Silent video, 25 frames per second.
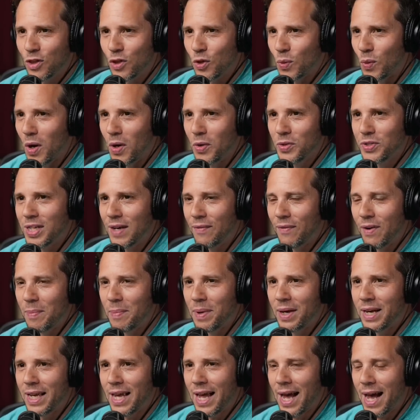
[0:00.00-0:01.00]
throws
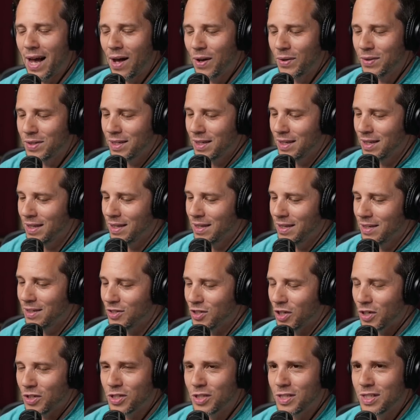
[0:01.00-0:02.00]
everybody out,
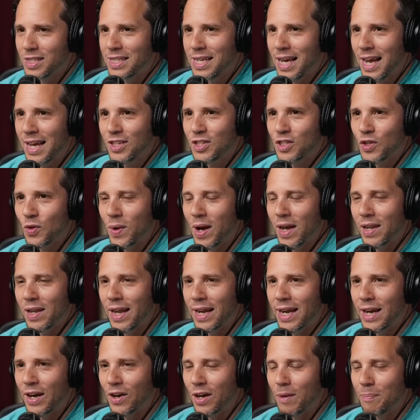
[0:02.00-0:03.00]
starts dancing around
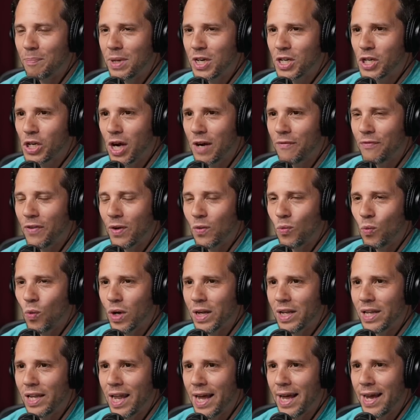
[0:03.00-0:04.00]
like Eric Bischoff on
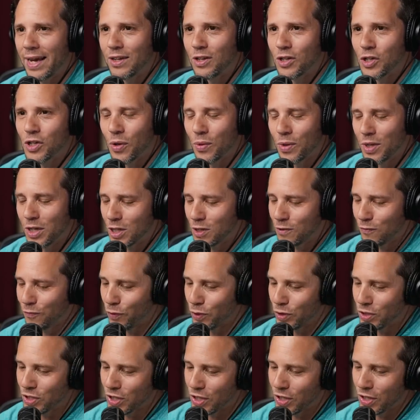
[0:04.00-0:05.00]
one leg to show that his
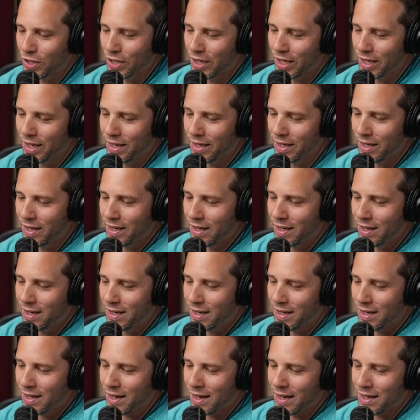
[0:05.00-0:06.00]
foot's good,
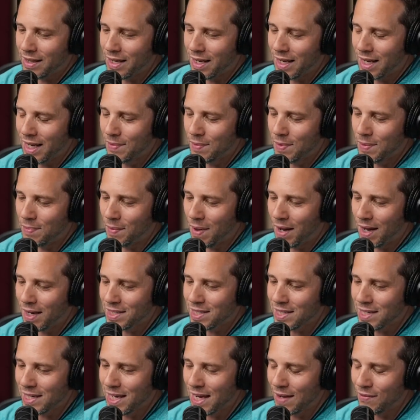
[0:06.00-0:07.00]
and then him and
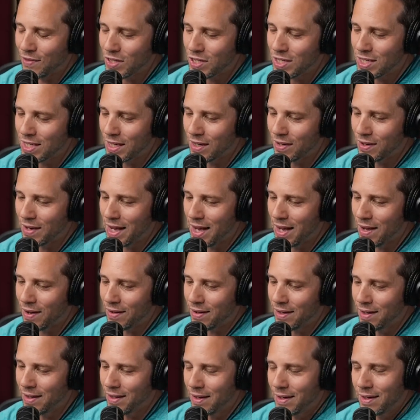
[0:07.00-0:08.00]
Moxley have a stare
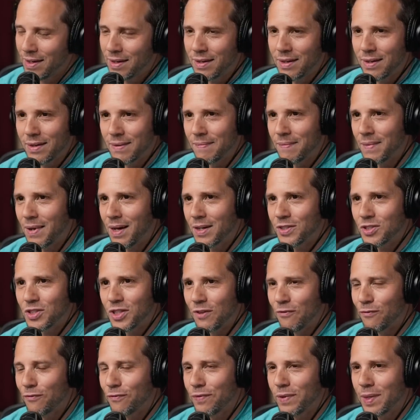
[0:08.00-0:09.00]
down, and
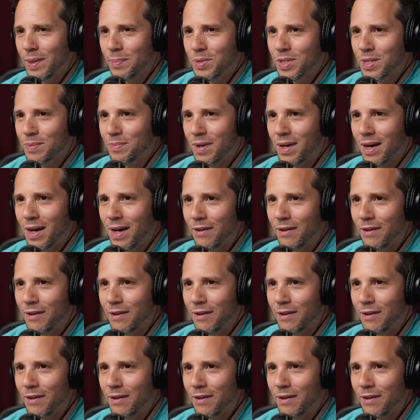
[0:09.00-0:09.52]
Moxley flips him